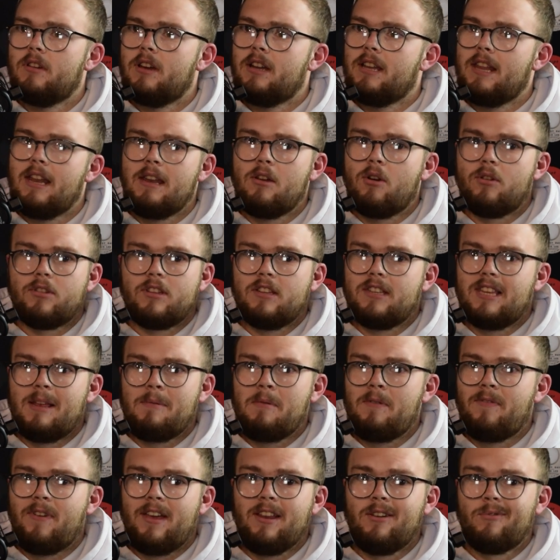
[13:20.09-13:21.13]
And then he got to
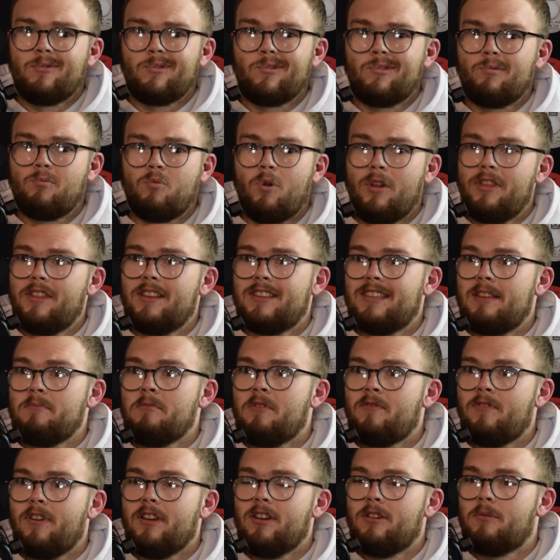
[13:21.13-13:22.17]
semi-finals, won the
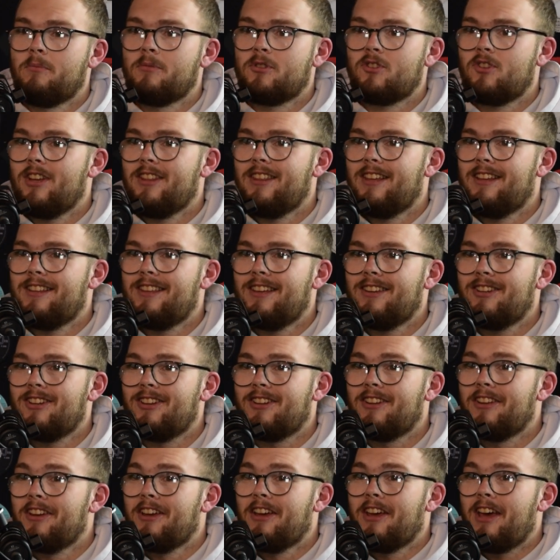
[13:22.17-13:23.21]
semi-final, and was straight in the
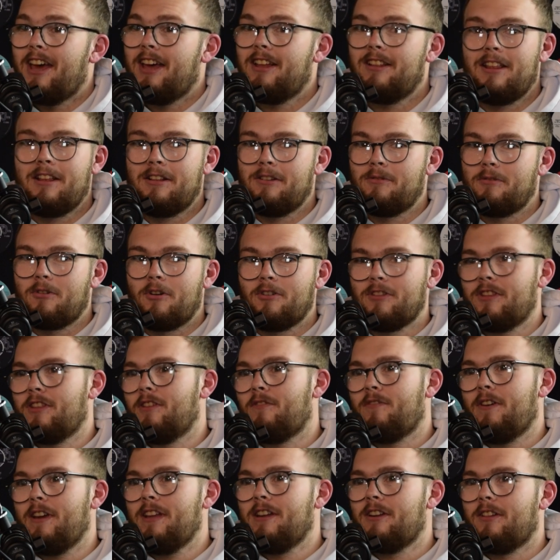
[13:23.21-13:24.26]
audition, and then got to
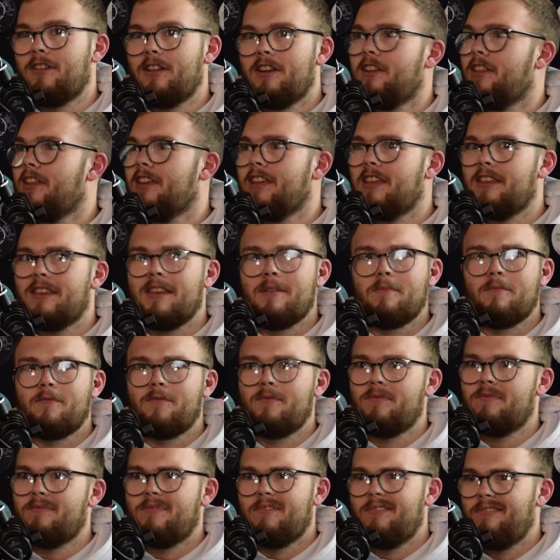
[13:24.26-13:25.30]
the final, and I think he came
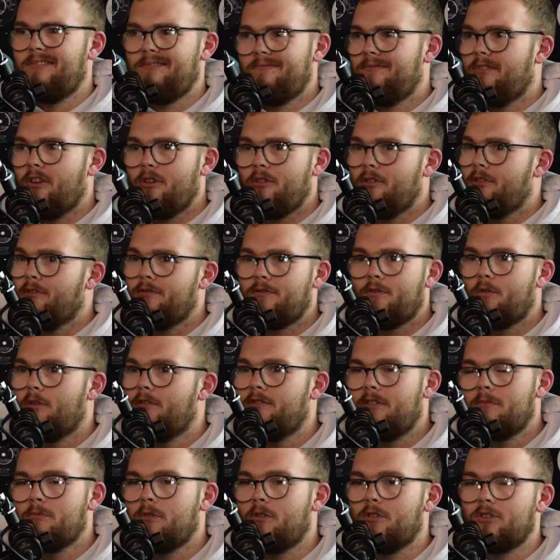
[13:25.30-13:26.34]
third or
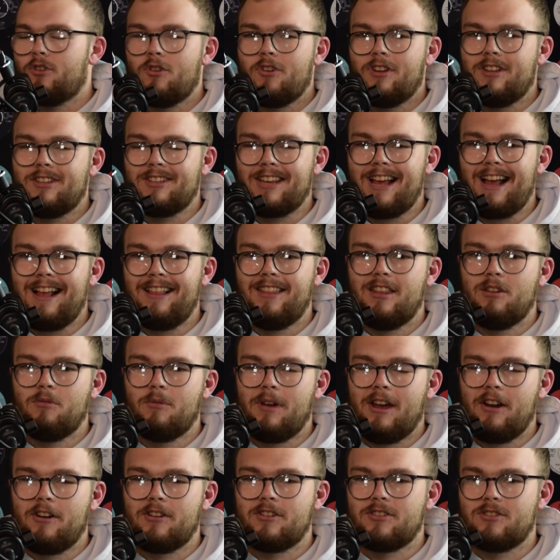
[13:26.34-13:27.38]
fourth. I'm not sure exactly
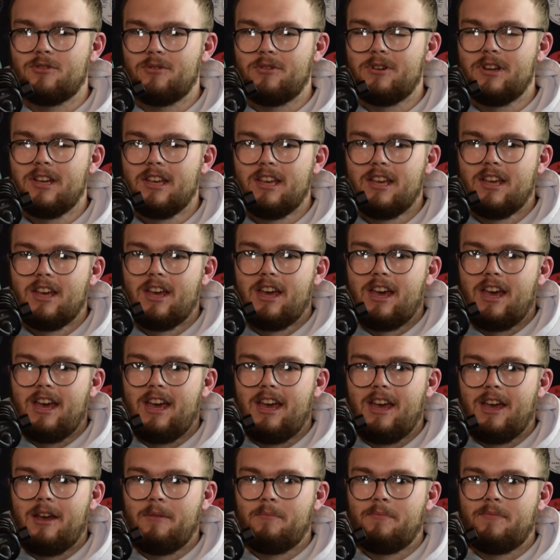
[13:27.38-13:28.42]
where. So
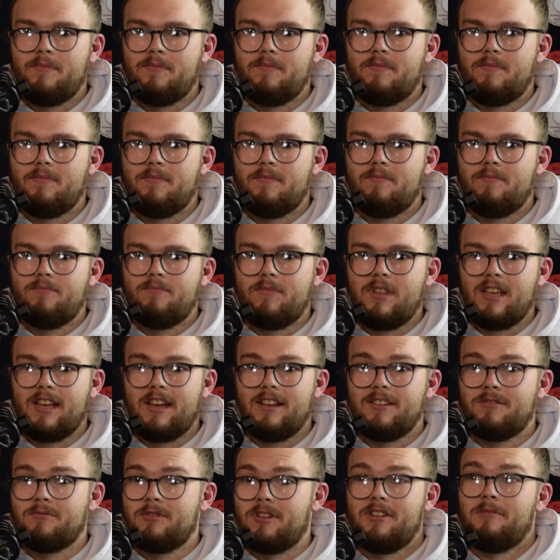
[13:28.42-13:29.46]
um, the
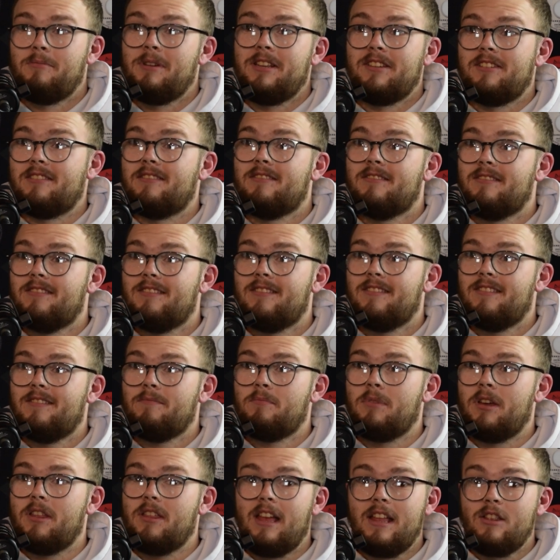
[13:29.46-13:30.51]
guy's done amazing,
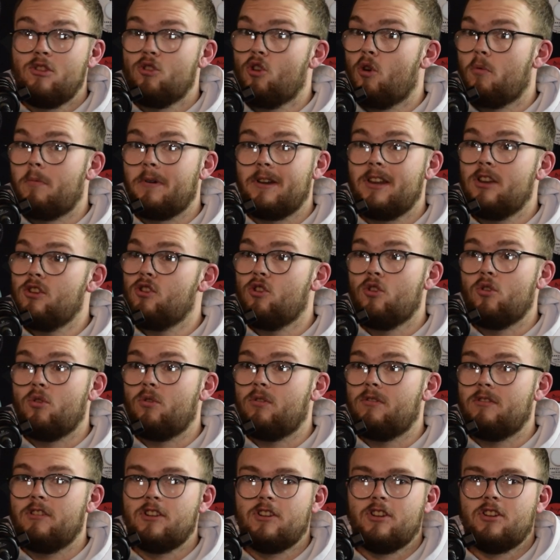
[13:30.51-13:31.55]
but right. nobody knew.
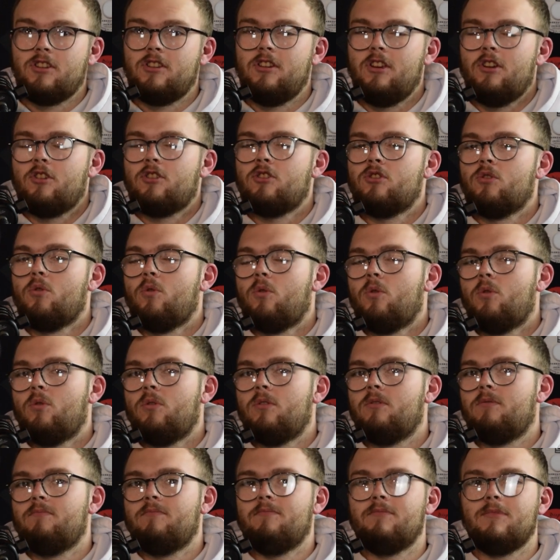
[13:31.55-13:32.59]
You're just you're
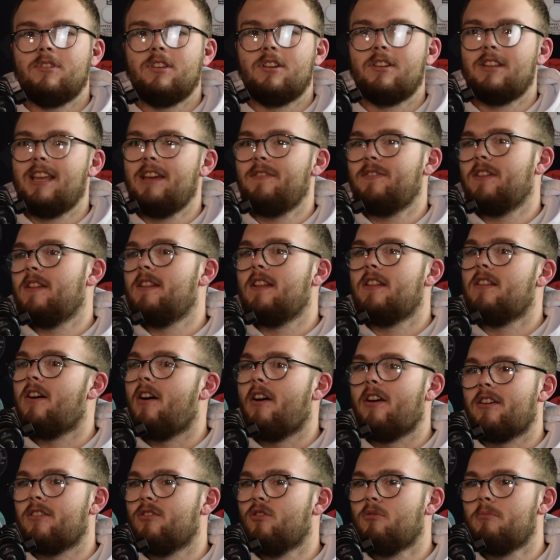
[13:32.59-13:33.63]
so you're left in the
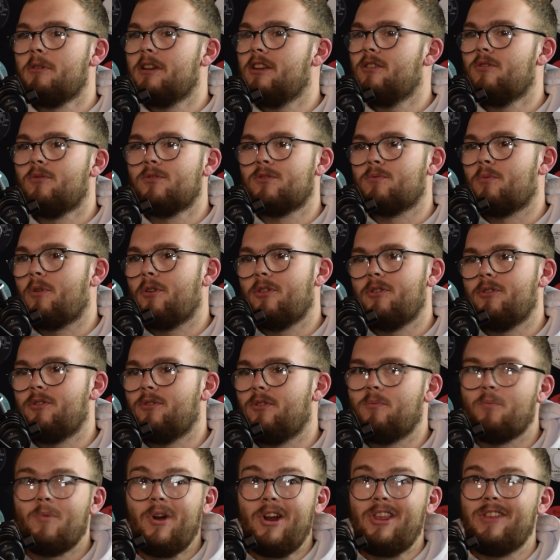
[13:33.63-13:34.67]
dark. Nobody knows what they're
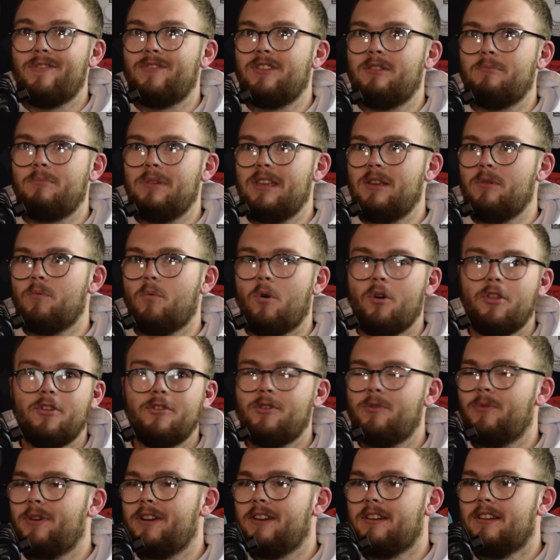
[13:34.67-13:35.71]
doing, where they have to be, what they're
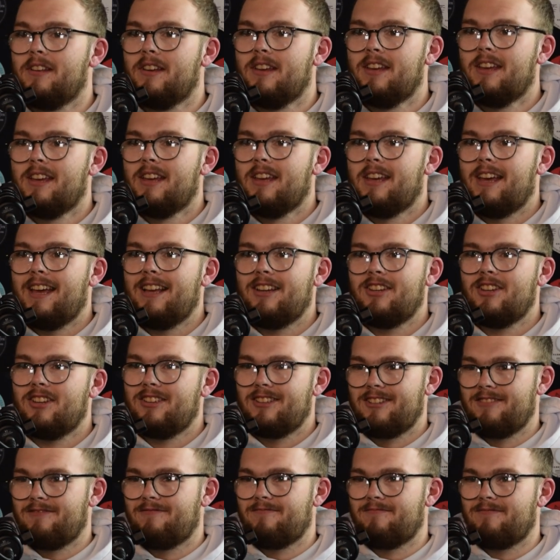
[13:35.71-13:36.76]
doing. It's
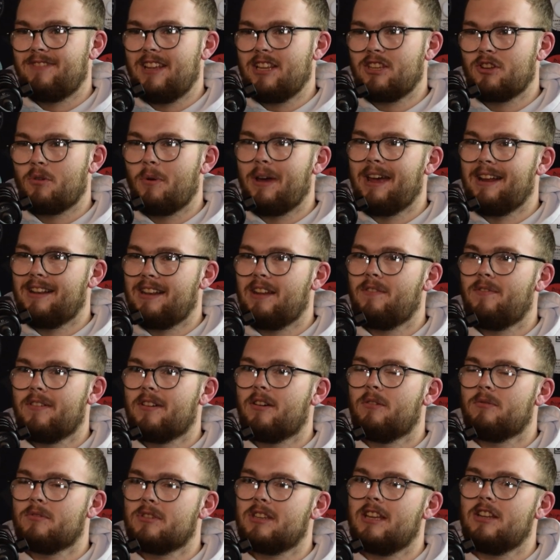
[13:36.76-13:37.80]
just it's quite a
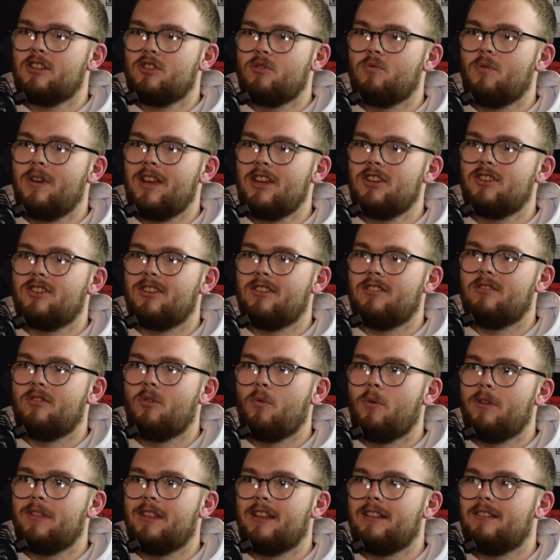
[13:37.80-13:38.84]
difficult situation,
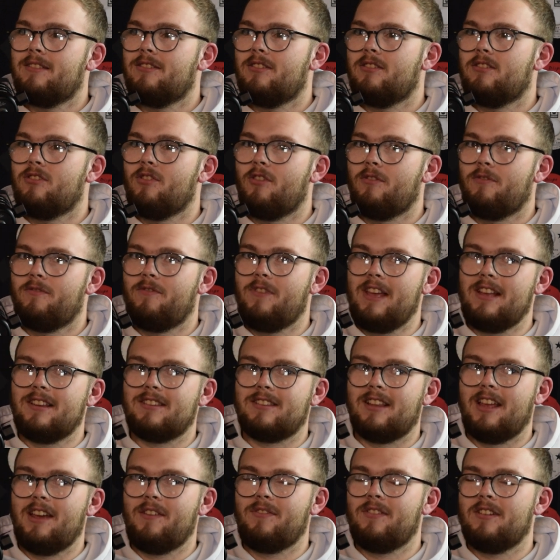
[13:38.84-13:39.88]
knowing that your
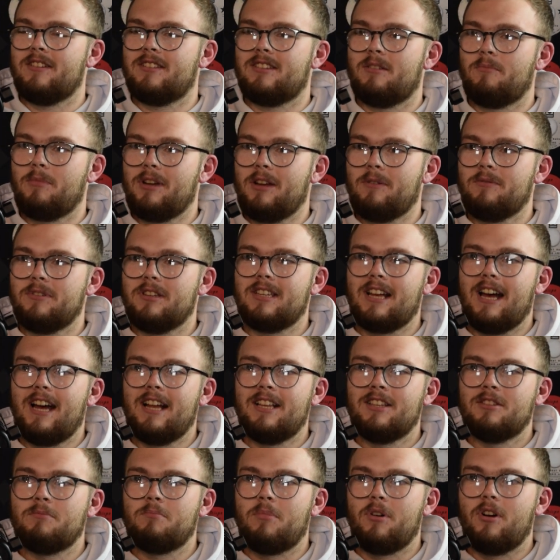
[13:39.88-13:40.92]
fate's left in someone else's
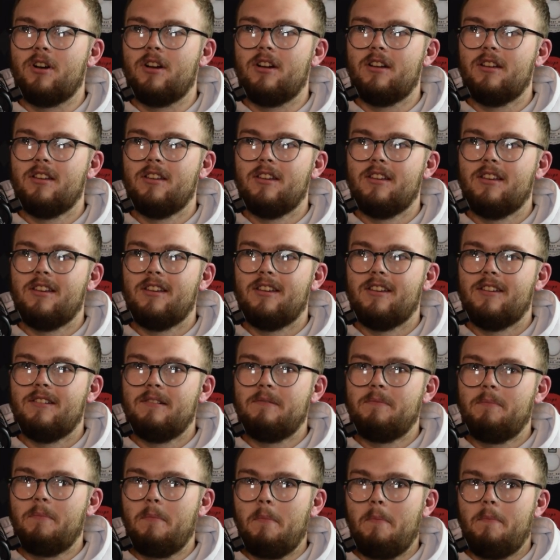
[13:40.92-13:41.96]
hands, but
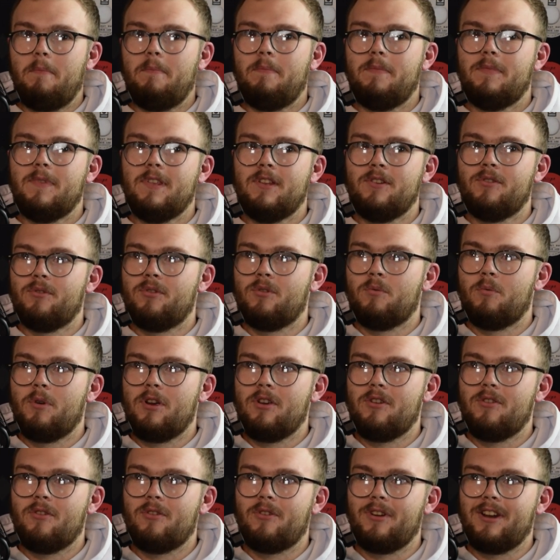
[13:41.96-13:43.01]
you don't know
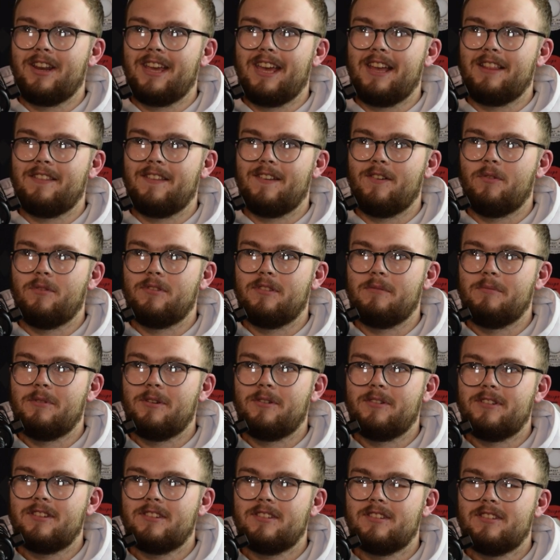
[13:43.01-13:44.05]
where you're going to get to go, to be
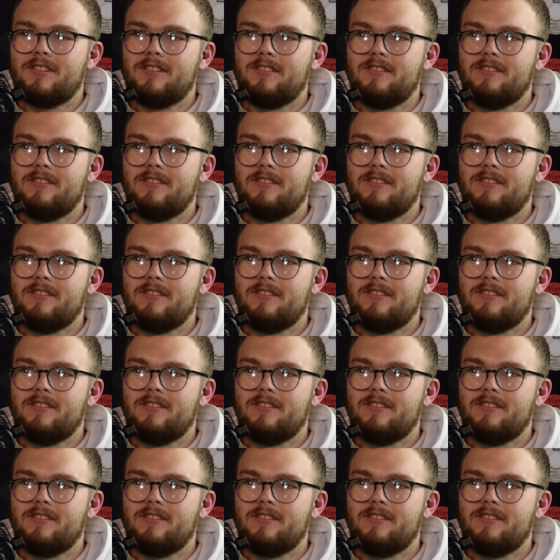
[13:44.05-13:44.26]
honest.